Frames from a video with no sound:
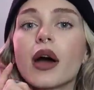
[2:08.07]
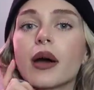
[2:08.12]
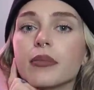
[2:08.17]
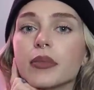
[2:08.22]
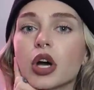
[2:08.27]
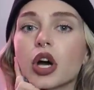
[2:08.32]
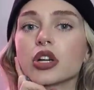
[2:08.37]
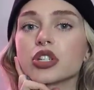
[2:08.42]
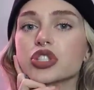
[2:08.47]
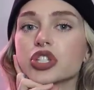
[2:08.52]

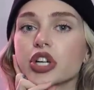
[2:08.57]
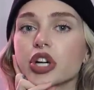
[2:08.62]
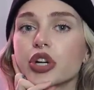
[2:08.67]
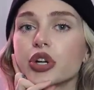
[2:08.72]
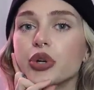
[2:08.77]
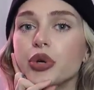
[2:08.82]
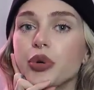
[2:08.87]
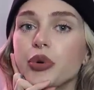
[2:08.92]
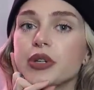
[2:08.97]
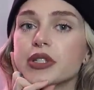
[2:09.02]
I'm not sure
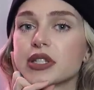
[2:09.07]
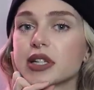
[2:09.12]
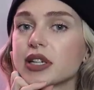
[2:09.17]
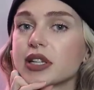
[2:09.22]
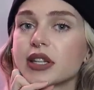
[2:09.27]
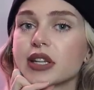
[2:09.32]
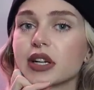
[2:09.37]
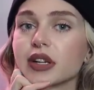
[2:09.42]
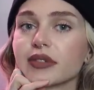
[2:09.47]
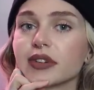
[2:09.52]
who is
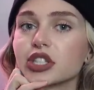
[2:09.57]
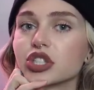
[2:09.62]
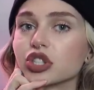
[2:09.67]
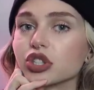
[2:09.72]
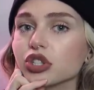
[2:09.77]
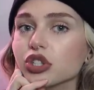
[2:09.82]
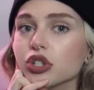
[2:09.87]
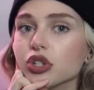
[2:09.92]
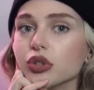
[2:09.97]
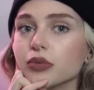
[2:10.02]
like the
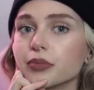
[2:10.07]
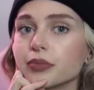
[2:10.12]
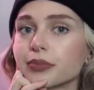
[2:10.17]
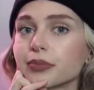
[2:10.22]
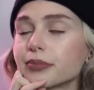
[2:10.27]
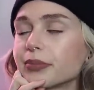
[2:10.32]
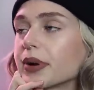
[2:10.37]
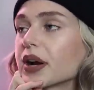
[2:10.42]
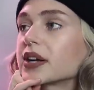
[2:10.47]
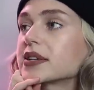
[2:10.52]
original
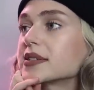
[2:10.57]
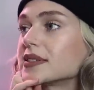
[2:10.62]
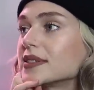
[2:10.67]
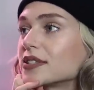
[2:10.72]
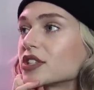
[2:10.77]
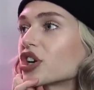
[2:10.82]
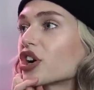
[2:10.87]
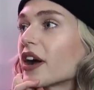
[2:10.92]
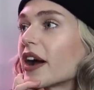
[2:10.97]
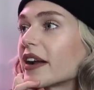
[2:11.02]
person
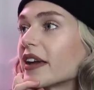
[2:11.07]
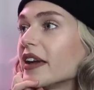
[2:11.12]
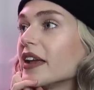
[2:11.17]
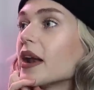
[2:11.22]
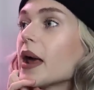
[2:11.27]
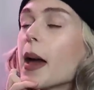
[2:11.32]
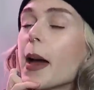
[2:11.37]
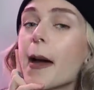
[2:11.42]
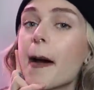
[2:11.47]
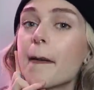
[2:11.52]
to
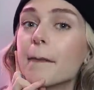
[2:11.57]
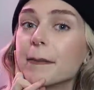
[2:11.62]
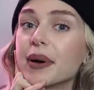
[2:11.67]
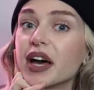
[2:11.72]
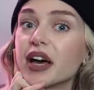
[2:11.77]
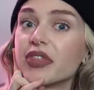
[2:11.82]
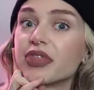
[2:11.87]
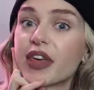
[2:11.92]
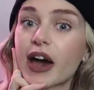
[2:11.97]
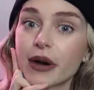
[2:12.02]
credit,
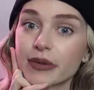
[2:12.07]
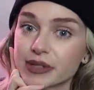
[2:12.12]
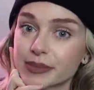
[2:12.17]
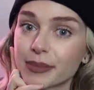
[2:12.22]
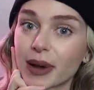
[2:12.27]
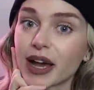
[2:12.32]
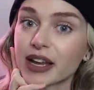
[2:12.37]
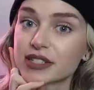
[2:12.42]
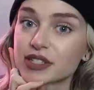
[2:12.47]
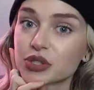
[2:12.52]
but that was
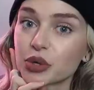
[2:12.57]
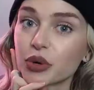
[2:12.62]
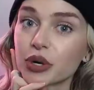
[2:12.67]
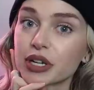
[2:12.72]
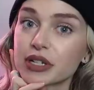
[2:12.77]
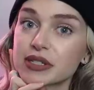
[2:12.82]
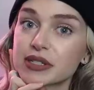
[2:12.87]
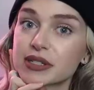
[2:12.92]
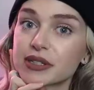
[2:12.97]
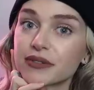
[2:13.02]
my
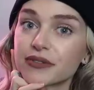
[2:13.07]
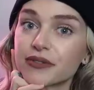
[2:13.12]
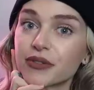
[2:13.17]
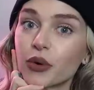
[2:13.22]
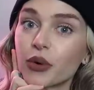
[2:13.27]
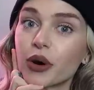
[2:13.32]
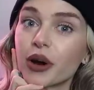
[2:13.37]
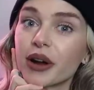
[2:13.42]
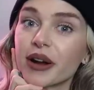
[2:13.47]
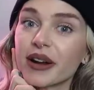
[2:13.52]
source
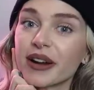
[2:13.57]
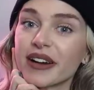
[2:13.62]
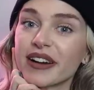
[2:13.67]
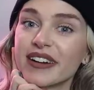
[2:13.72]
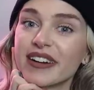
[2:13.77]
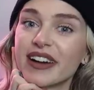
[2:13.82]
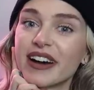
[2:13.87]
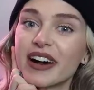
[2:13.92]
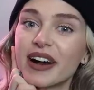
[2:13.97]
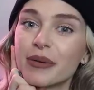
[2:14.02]

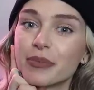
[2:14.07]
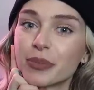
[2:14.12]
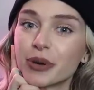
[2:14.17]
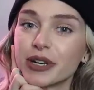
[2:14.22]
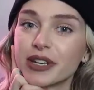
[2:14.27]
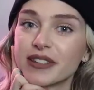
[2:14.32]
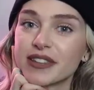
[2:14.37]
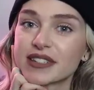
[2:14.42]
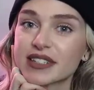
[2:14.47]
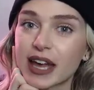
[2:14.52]
for
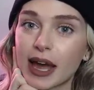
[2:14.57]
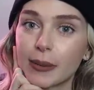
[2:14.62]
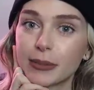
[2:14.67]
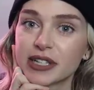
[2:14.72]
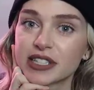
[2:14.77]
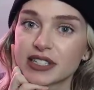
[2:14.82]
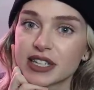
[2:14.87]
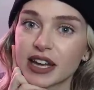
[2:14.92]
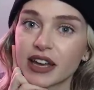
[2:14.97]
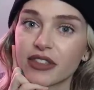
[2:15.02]
putting this
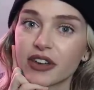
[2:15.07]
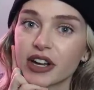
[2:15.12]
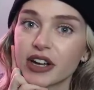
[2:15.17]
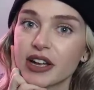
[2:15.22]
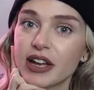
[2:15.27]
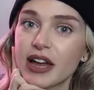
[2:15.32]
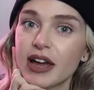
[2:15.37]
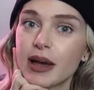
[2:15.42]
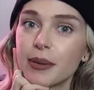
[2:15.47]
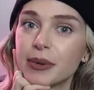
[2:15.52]
cabinet together,
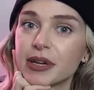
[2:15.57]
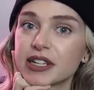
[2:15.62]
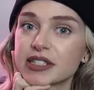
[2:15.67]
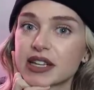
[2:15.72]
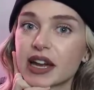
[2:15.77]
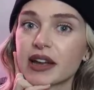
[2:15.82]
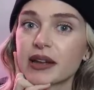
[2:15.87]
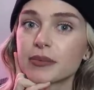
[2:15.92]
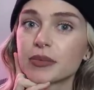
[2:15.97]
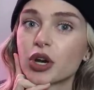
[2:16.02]
because
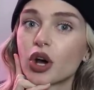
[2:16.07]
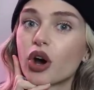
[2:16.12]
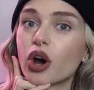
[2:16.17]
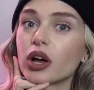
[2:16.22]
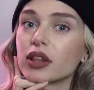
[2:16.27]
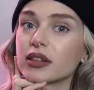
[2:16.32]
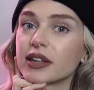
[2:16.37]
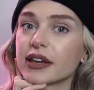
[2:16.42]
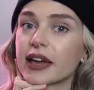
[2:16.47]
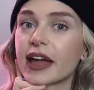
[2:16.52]
I am
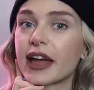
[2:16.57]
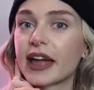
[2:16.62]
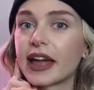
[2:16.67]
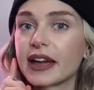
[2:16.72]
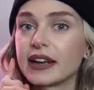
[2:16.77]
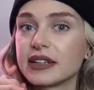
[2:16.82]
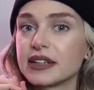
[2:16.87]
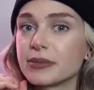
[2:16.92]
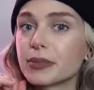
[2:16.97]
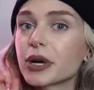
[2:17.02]
not like a
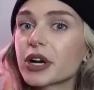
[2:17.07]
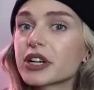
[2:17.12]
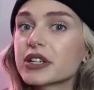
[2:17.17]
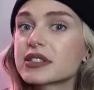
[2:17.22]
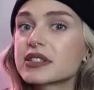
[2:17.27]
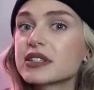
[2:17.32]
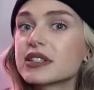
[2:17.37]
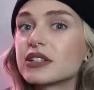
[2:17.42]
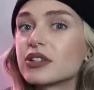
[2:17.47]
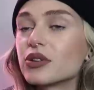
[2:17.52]
handy
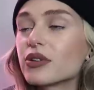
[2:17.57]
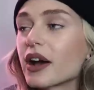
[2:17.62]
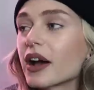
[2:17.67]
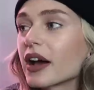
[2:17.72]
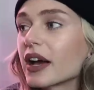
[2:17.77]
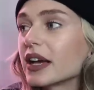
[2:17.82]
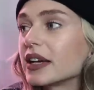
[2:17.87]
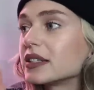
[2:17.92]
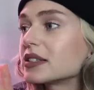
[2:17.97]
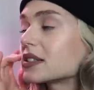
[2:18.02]
person, you
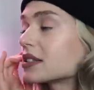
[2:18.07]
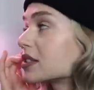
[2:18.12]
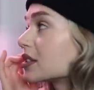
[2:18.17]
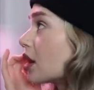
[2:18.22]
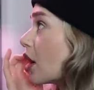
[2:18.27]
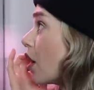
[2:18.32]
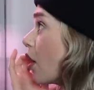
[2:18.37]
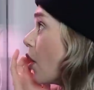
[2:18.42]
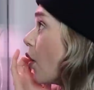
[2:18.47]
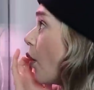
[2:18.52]
guys,
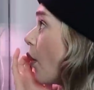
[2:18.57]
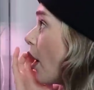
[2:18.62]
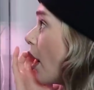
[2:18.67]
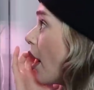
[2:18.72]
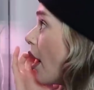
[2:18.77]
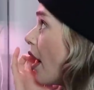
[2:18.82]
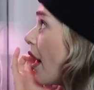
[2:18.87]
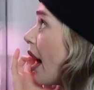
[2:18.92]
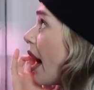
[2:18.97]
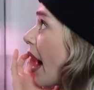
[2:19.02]
so
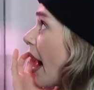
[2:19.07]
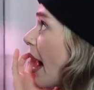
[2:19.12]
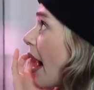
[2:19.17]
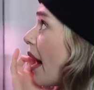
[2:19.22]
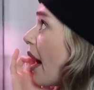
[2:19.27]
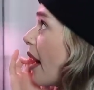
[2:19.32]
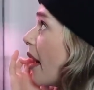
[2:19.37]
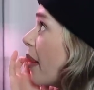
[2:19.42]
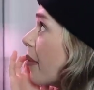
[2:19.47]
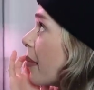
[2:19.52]

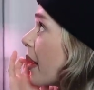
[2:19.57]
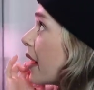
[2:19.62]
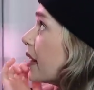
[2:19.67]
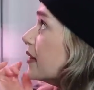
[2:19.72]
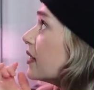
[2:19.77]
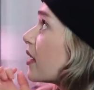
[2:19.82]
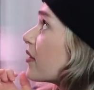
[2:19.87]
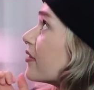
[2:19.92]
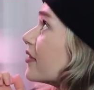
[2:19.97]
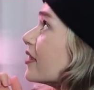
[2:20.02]
I
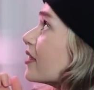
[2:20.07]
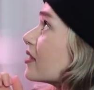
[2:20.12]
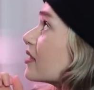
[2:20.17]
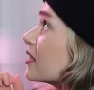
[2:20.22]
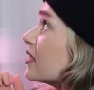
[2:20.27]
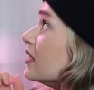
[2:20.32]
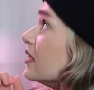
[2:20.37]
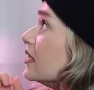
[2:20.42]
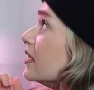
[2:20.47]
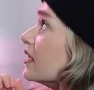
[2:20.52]

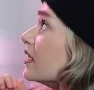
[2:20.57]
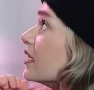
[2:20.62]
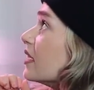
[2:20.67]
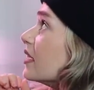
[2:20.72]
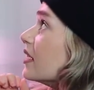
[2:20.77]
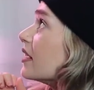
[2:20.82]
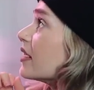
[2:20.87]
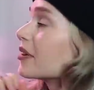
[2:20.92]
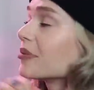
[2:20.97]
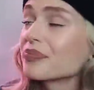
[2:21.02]
definitely
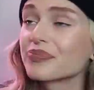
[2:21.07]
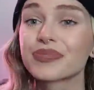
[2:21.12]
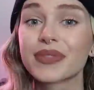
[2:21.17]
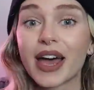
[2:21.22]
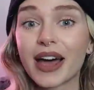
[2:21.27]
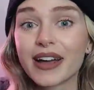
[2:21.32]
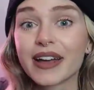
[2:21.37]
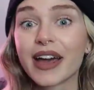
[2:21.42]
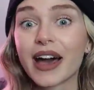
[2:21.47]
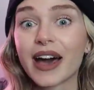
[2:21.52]
needed
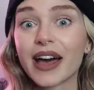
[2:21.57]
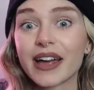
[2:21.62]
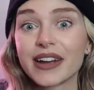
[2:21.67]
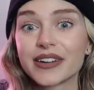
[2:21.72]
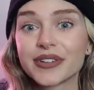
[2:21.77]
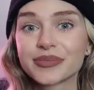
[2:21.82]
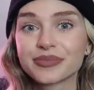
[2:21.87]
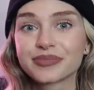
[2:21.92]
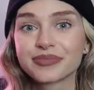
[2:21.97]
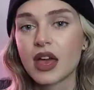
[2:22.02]
a
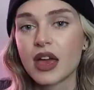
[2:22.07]
guide.